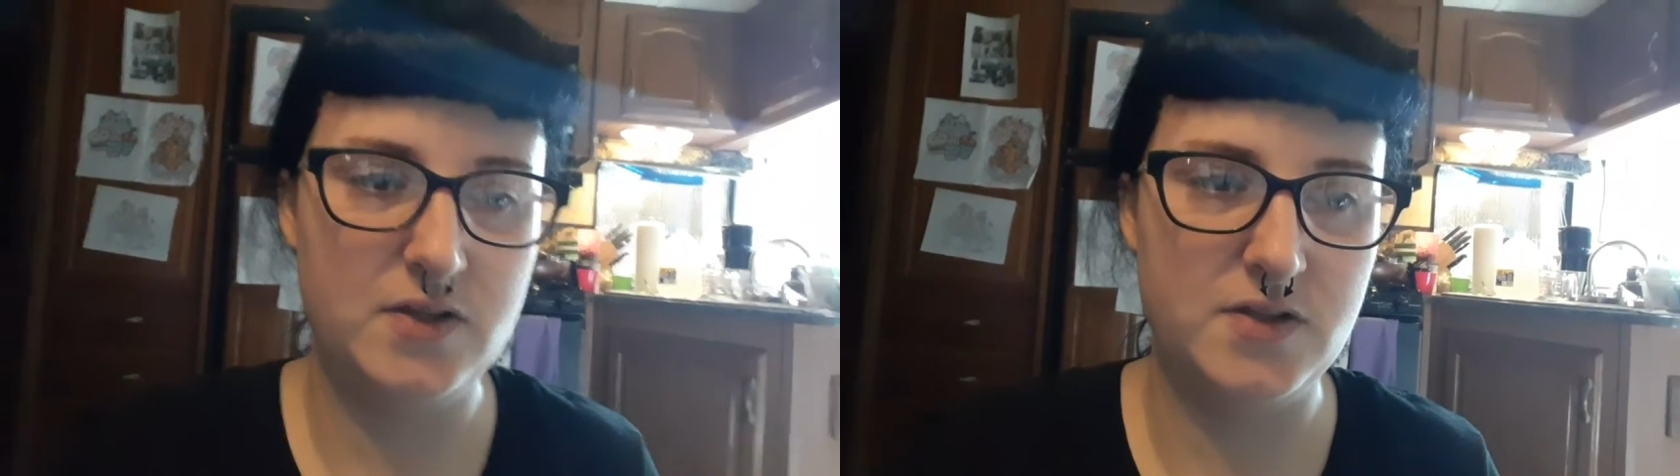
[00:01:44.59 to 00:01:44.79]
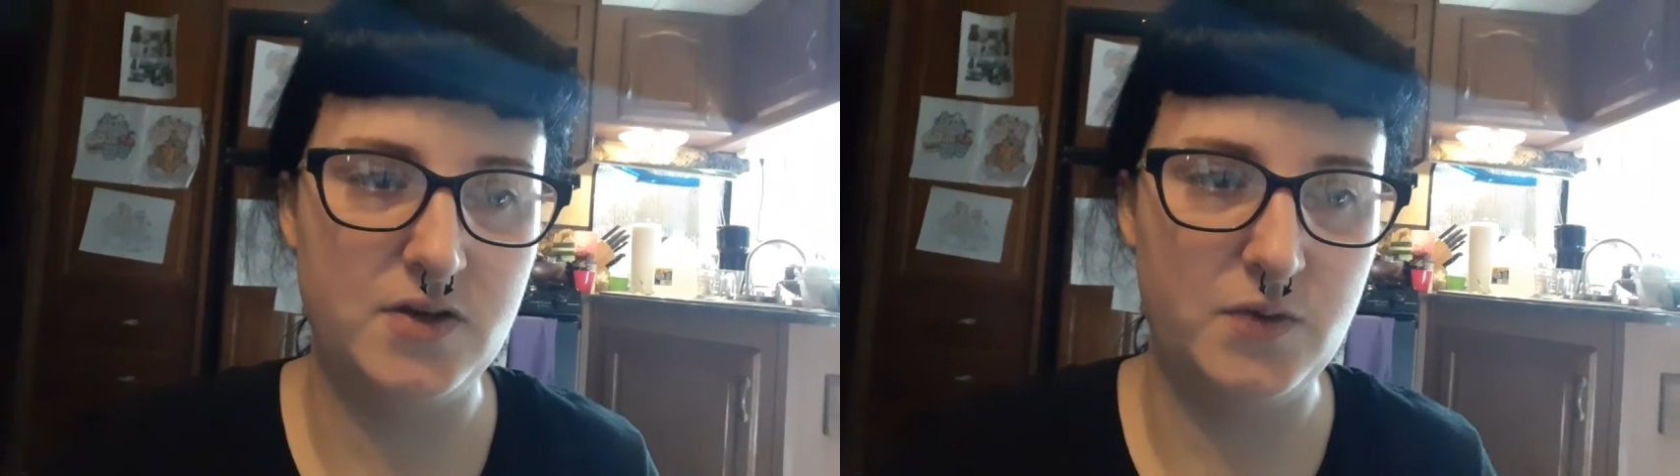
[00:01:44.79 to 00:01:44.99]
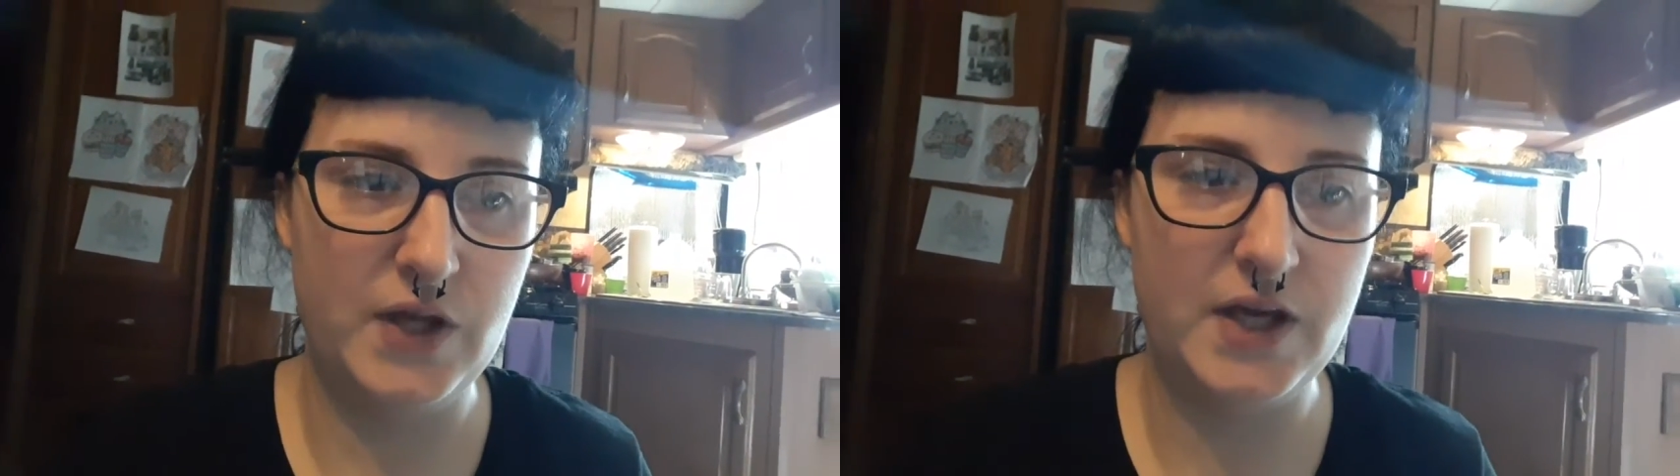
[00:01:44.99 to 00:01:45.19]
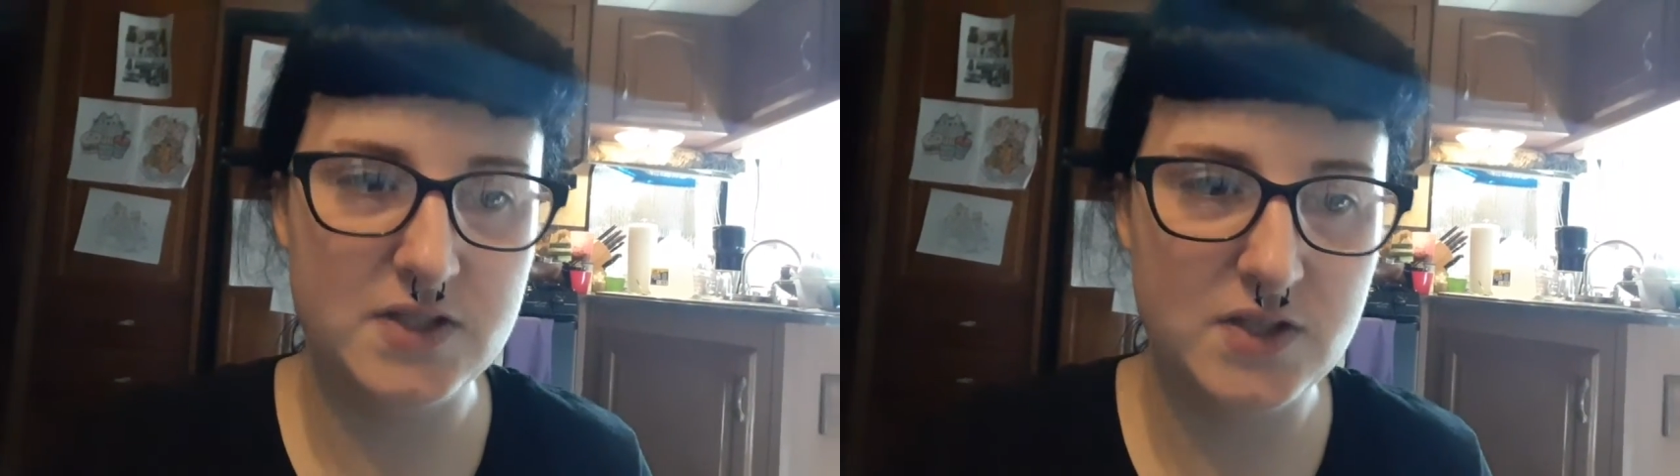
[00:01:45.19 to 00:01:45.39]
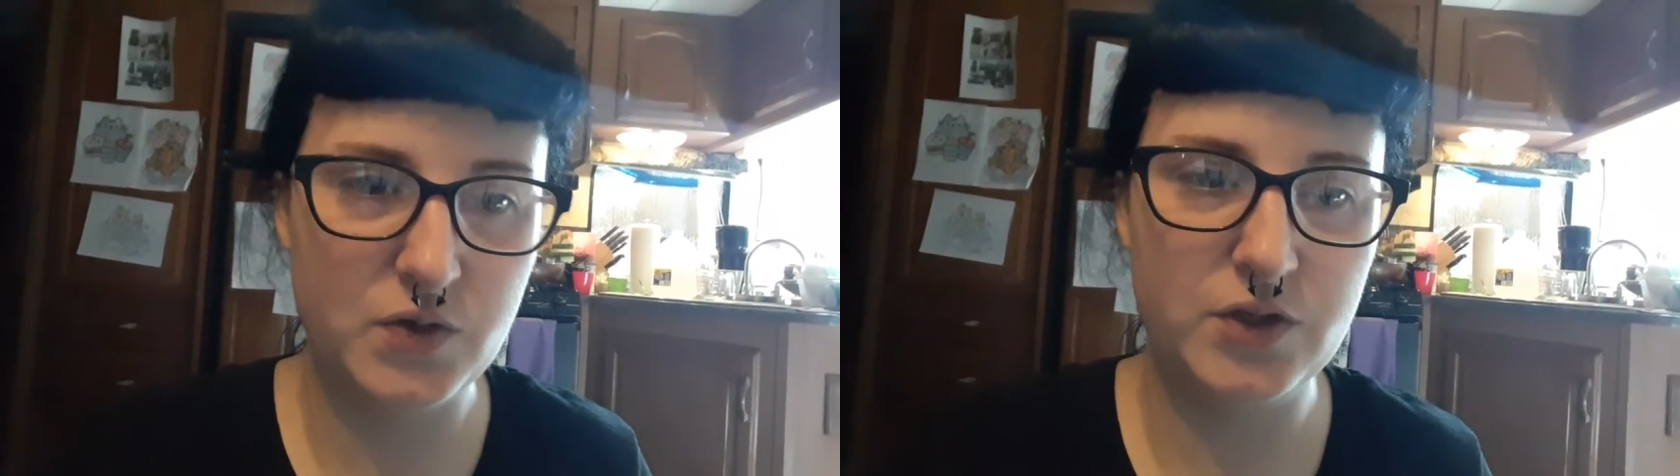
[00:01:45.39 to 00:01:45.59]
So the
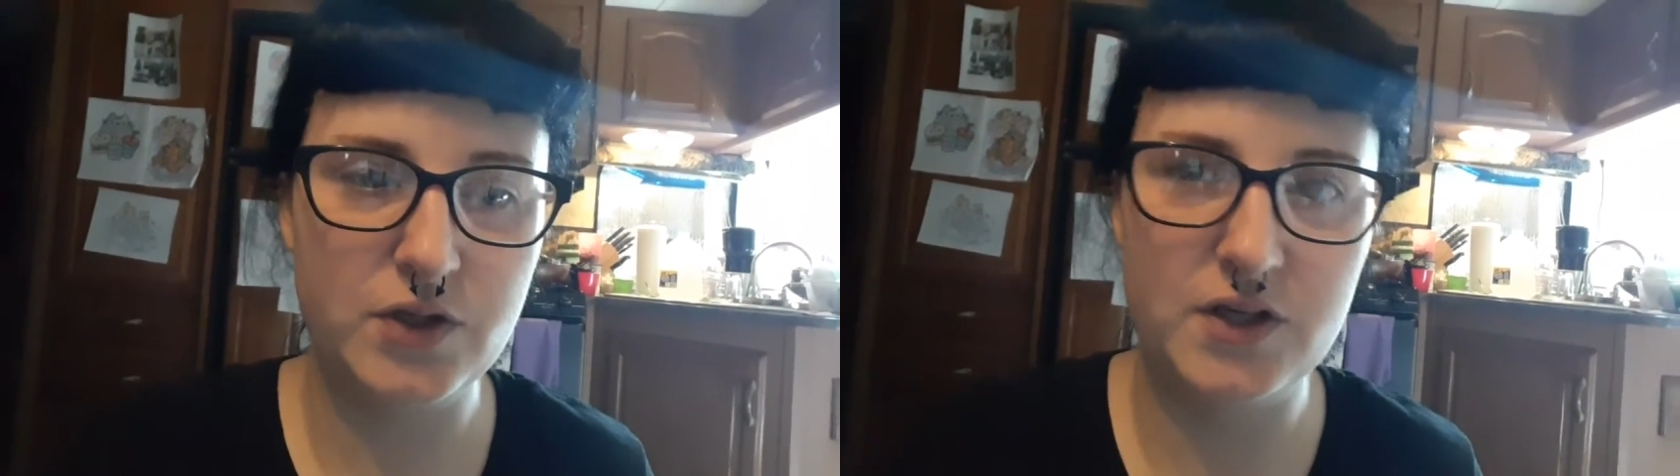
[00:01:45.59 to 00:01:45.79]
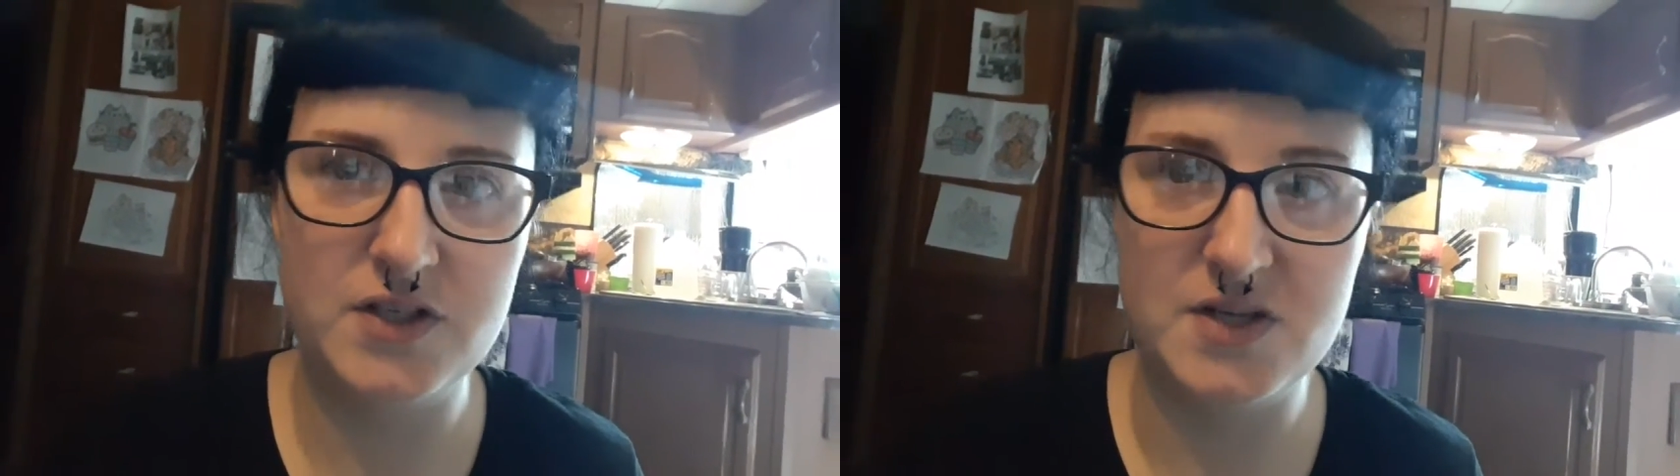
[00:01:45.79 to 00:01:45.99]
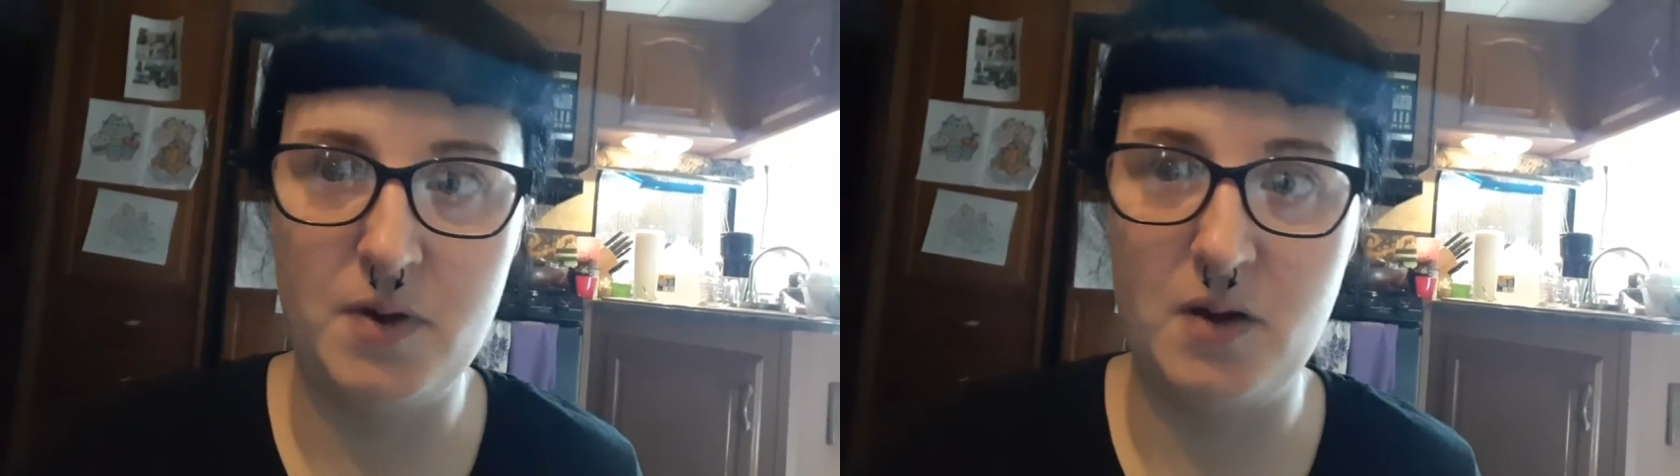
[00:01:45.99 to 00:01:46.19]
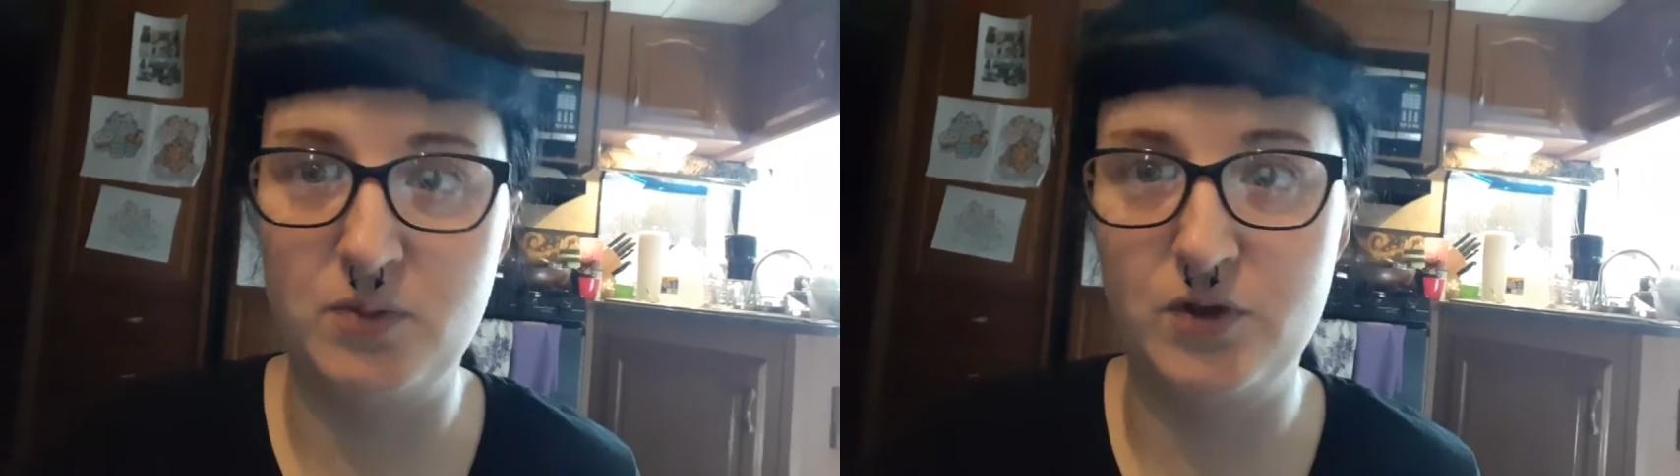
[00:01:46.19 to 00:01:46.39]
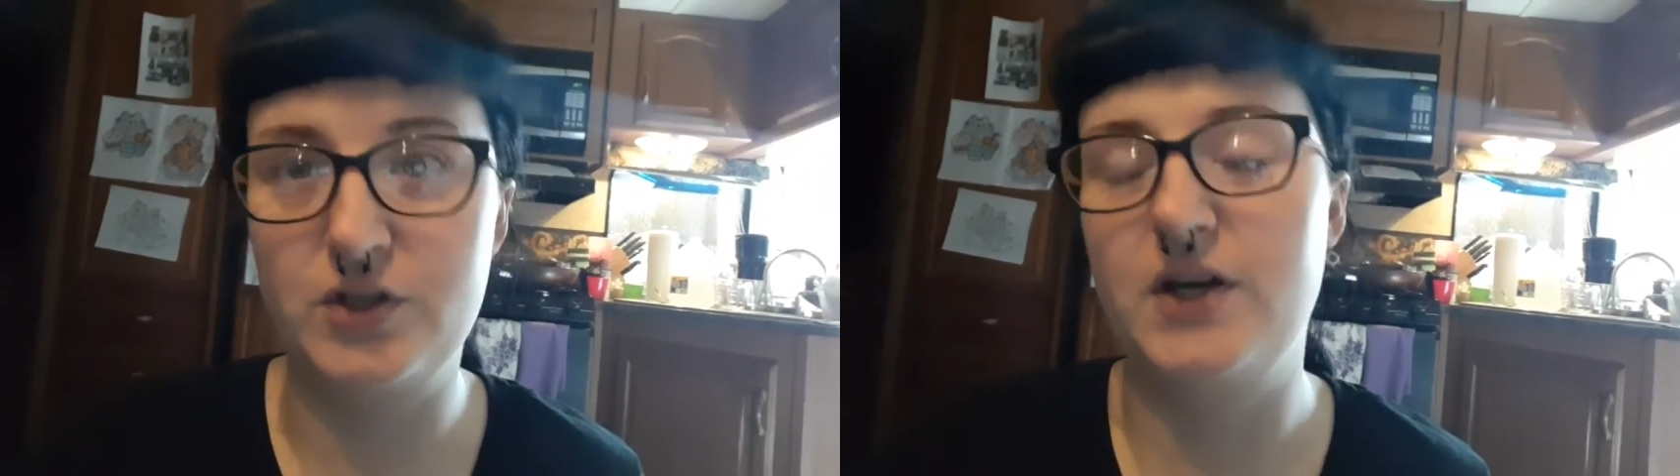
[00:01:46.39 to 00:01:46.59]
Etsy order, a Depop
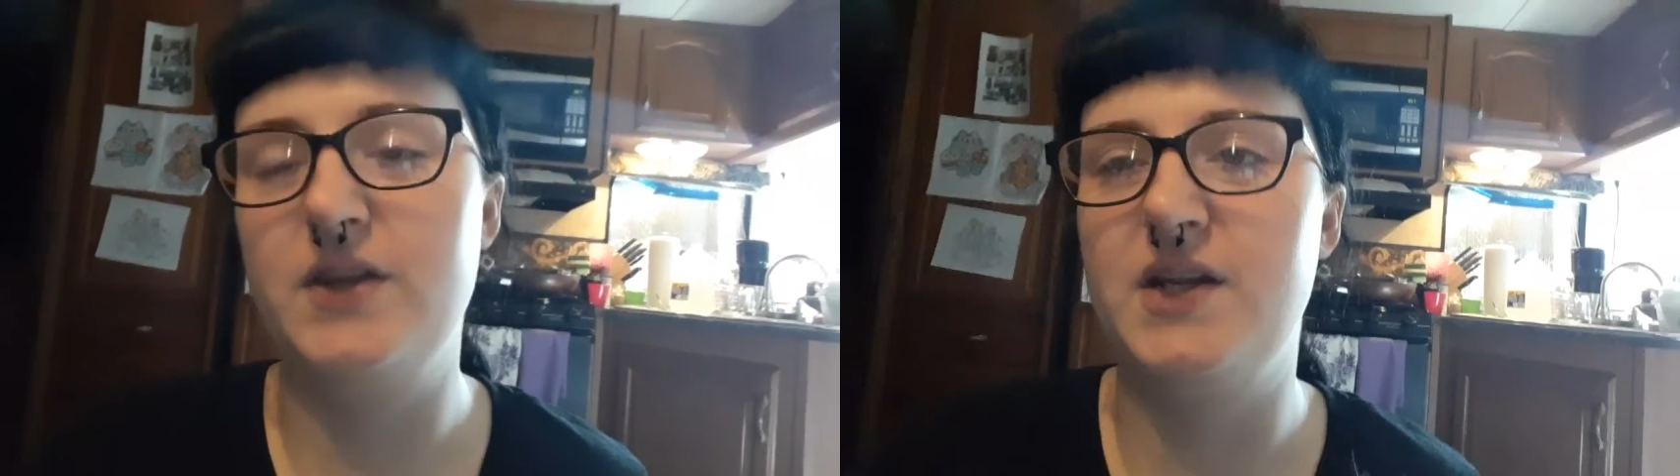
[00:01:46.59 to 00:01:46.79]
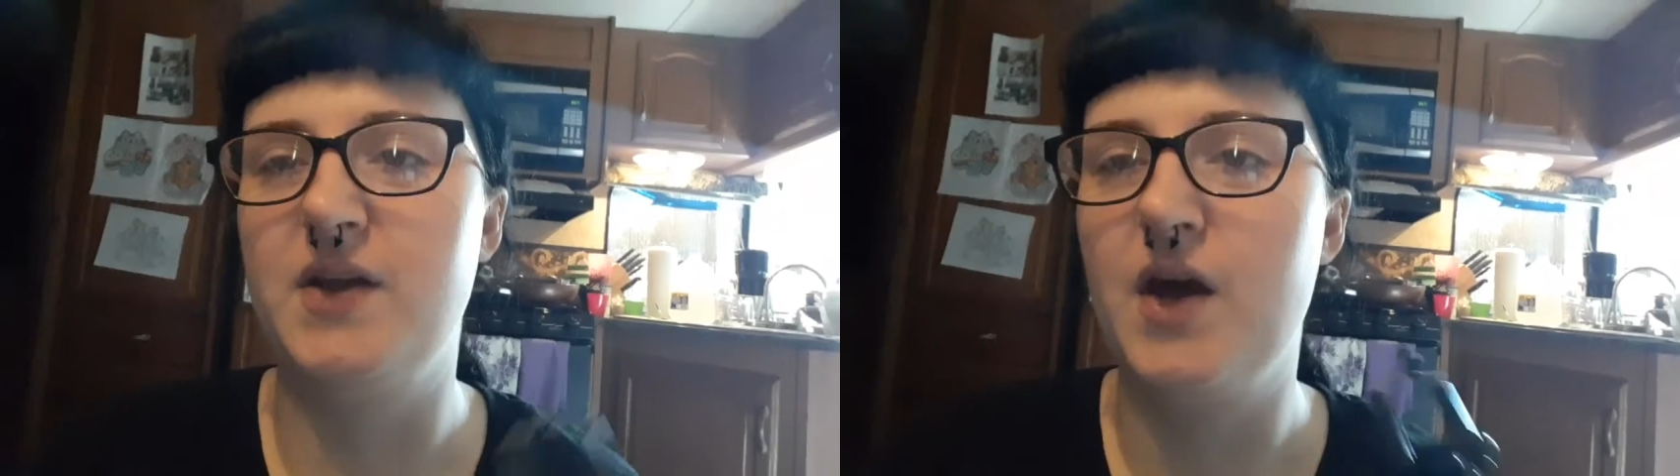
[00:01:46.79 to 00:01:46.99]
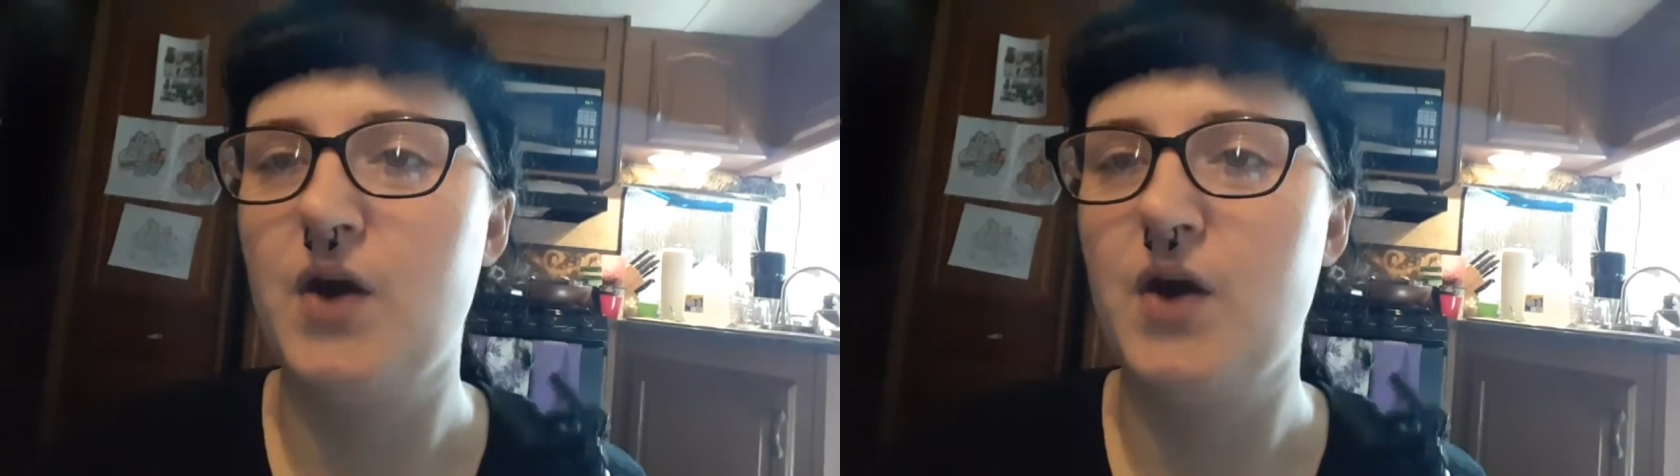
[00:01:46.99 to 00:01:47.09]
order, and then